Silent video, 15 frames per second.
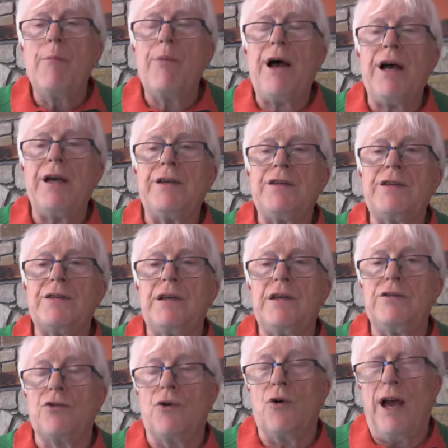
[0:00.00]

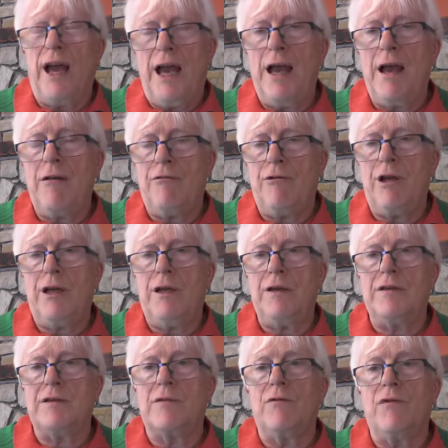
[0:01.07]
Pisces or
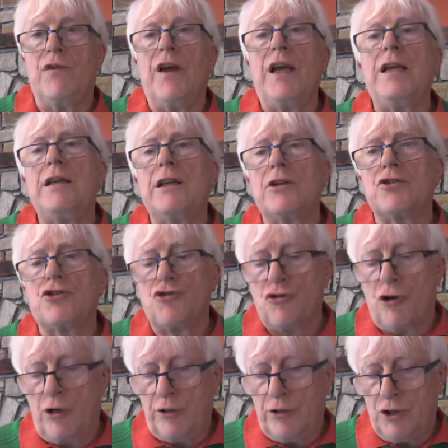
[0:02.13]
Aries in Vedic
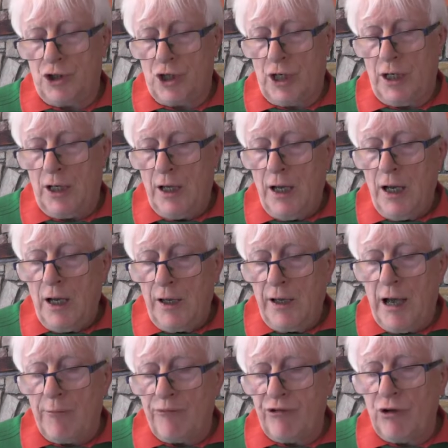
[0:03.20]
astrology.
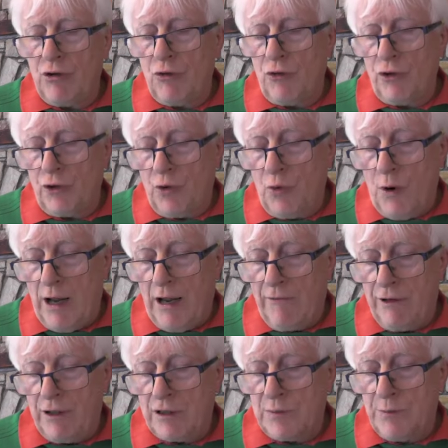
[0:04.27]
Capricorn,
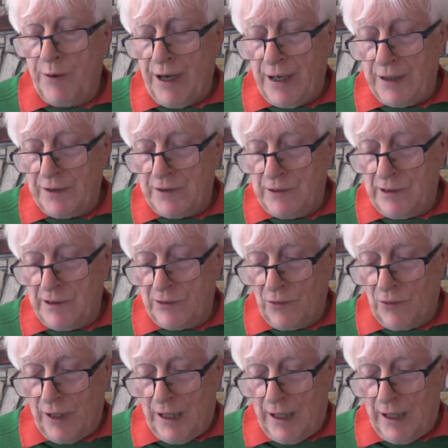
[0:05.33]
Aquarius, Pisces or